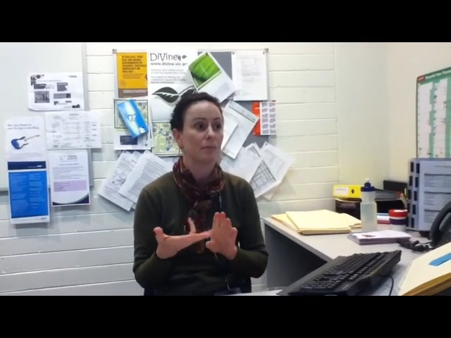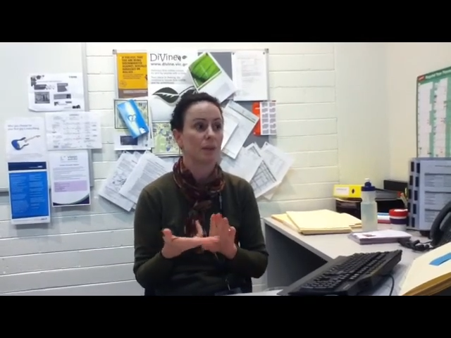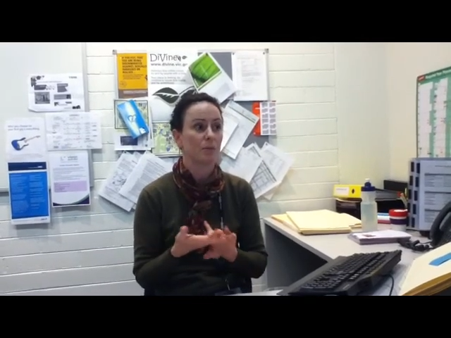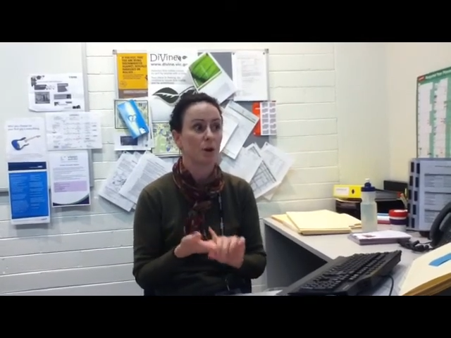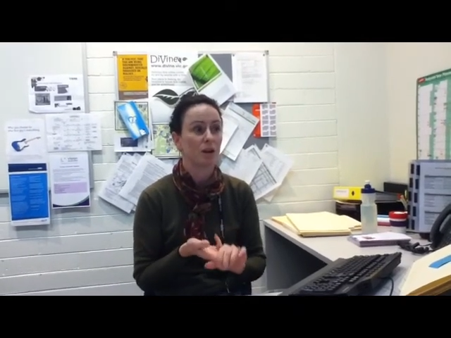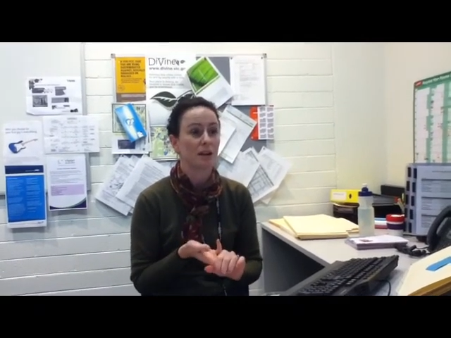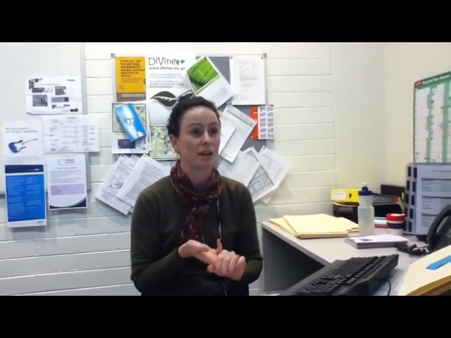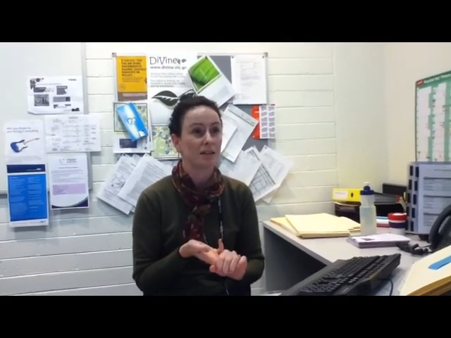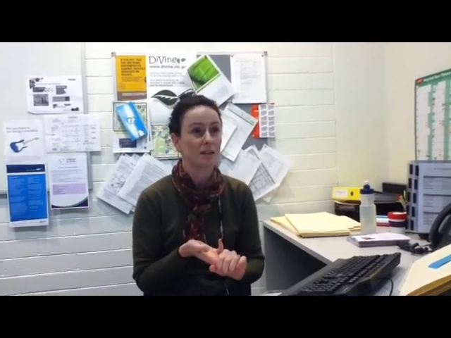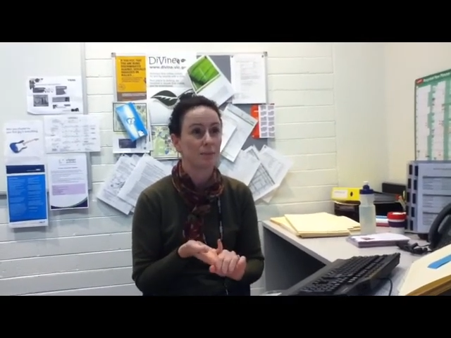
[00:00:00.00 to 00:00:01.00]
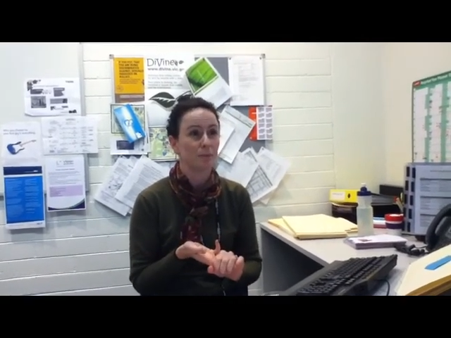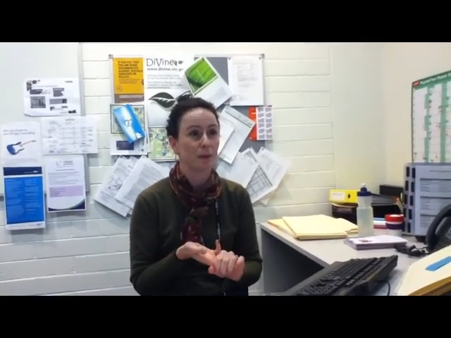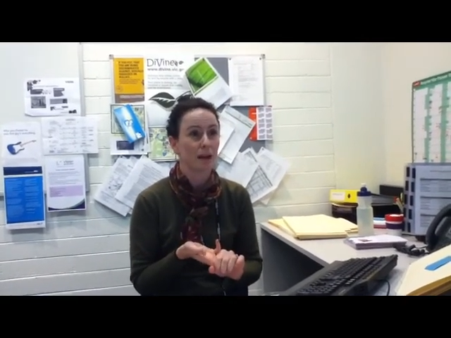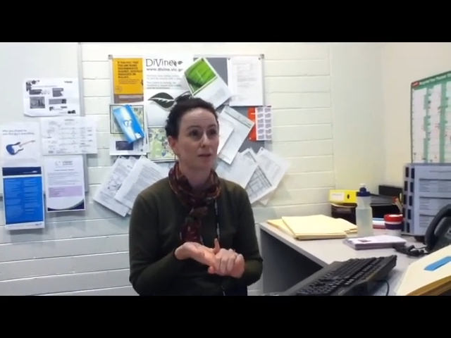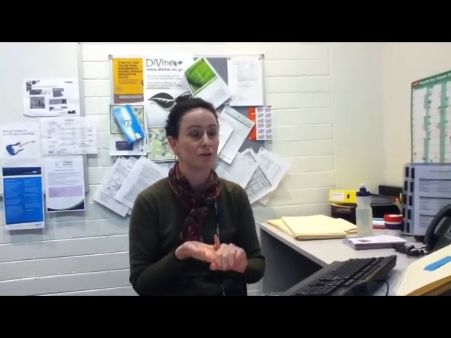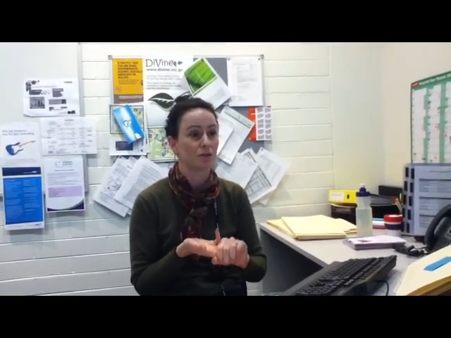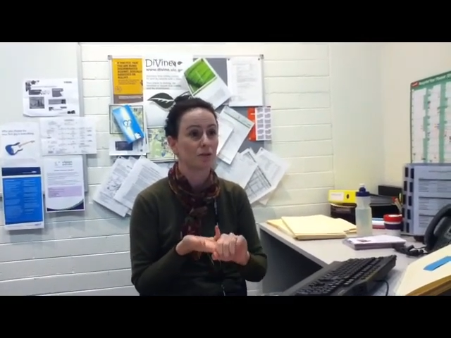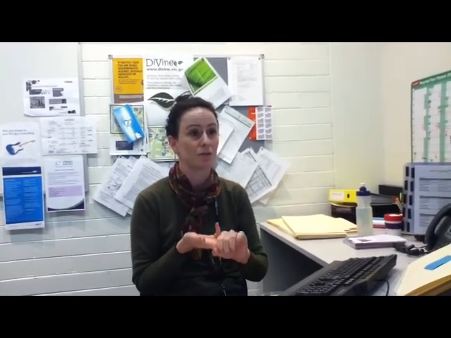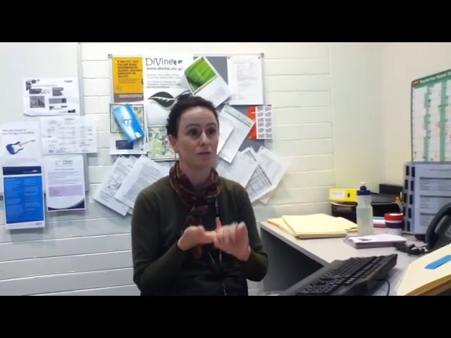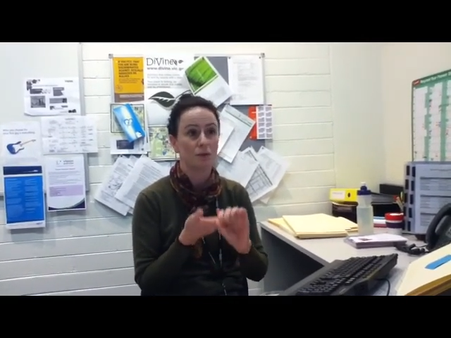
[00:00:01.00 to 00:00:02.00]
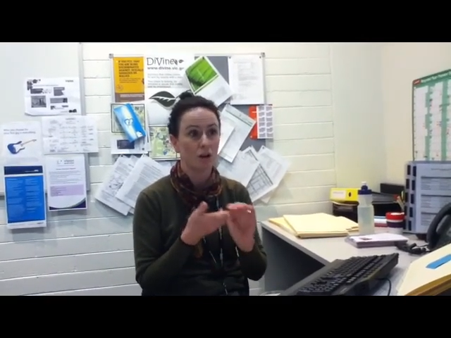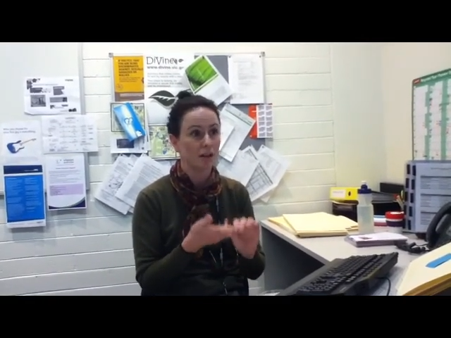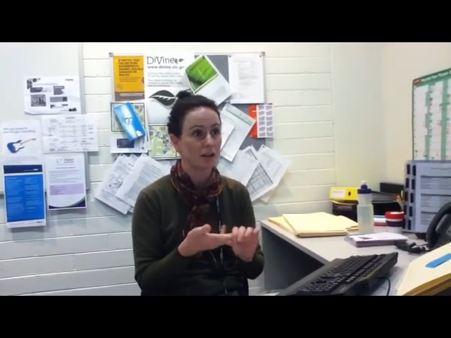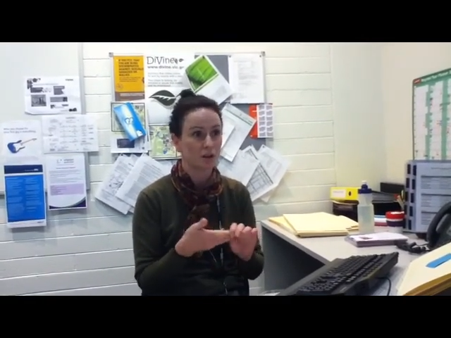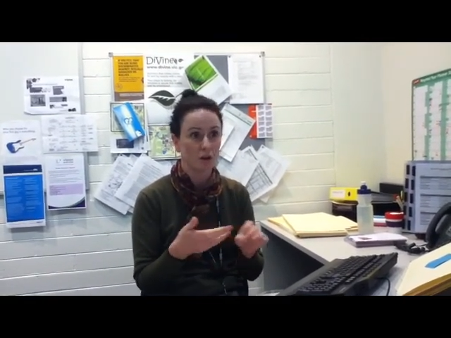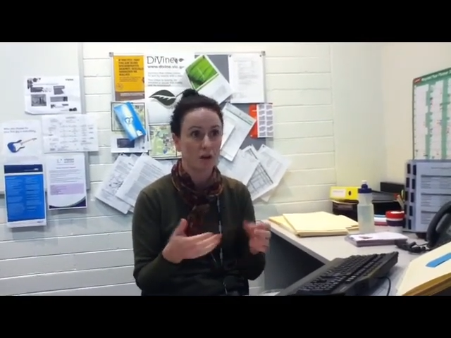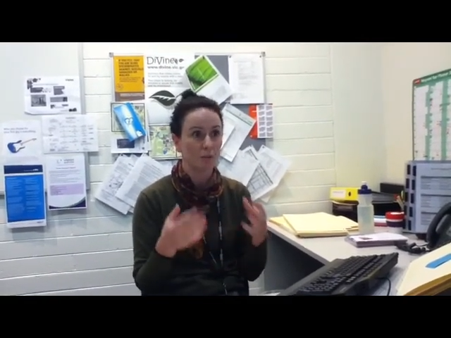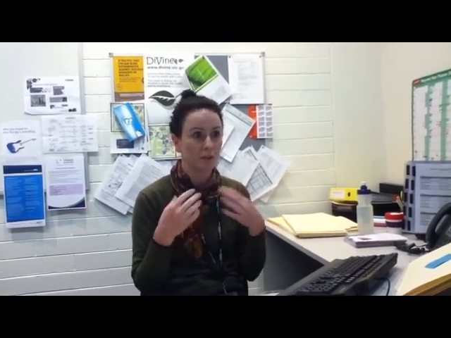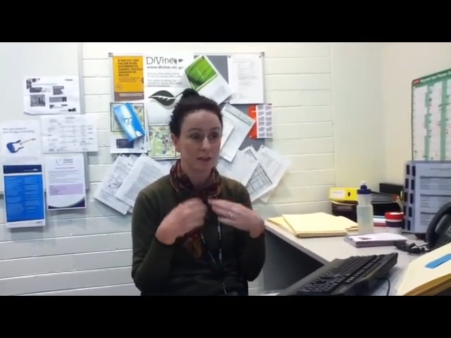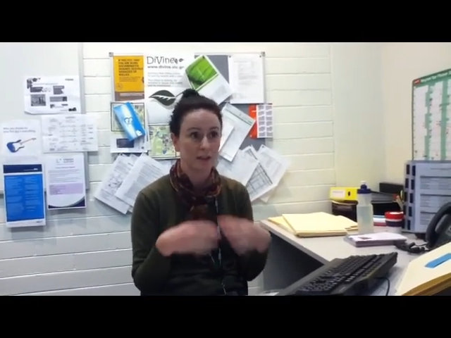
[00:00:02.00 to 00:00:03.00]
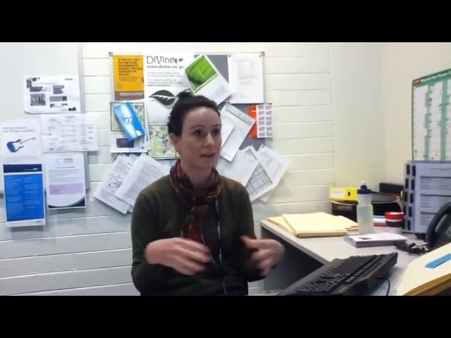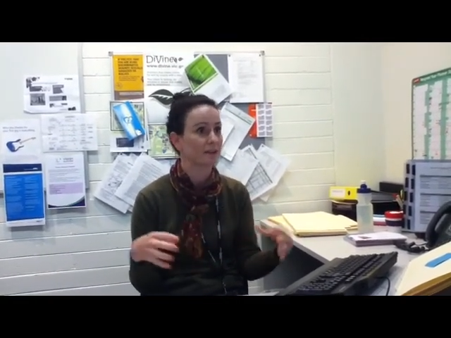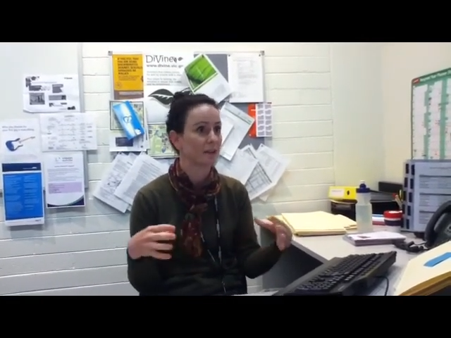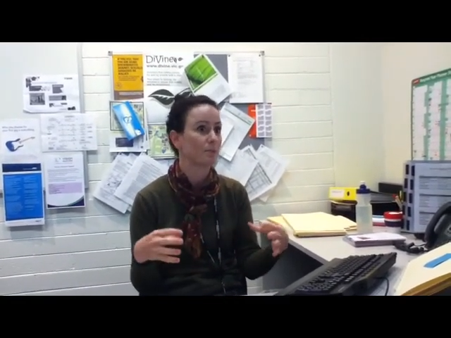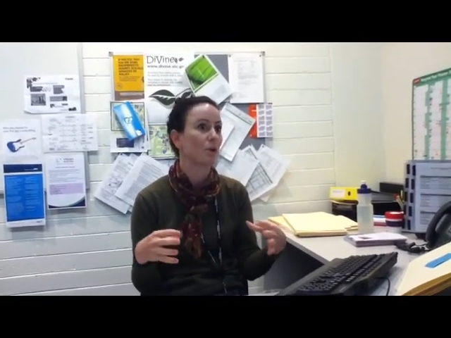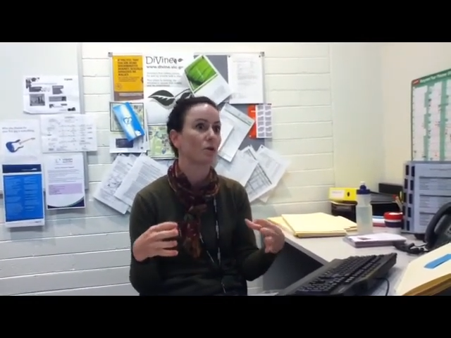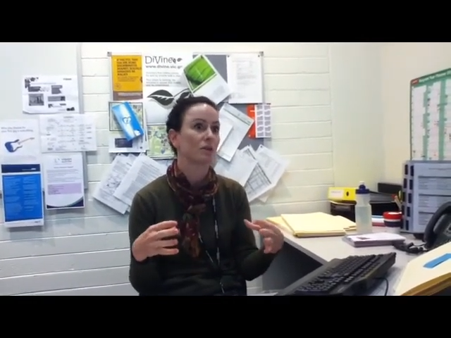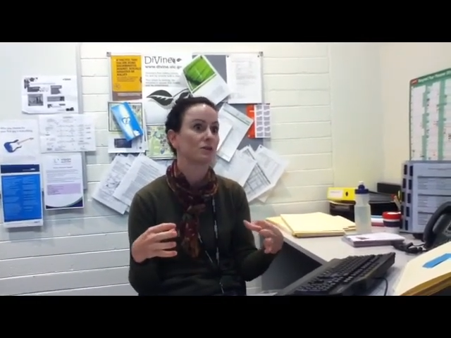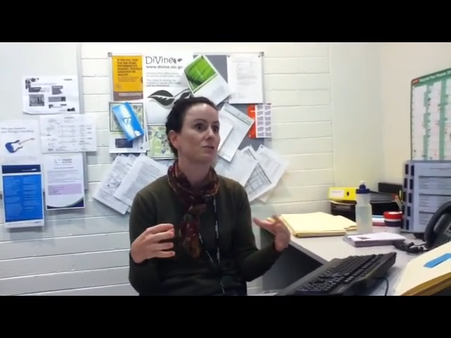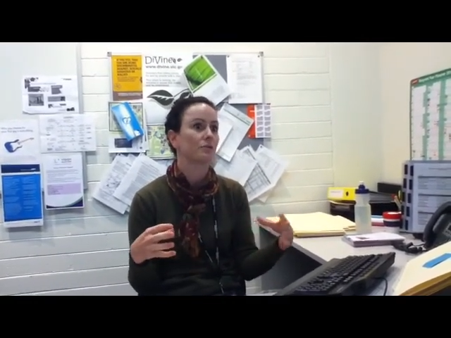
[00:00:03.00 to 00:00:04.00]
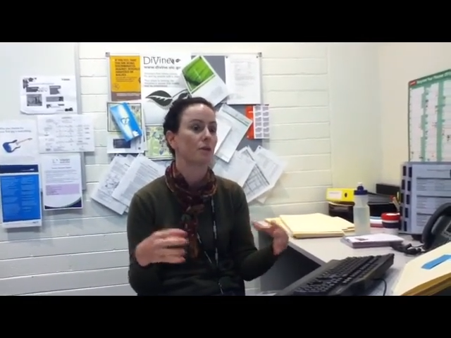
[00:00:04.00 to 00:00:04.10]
They might need some extra writing time if it takes them longer to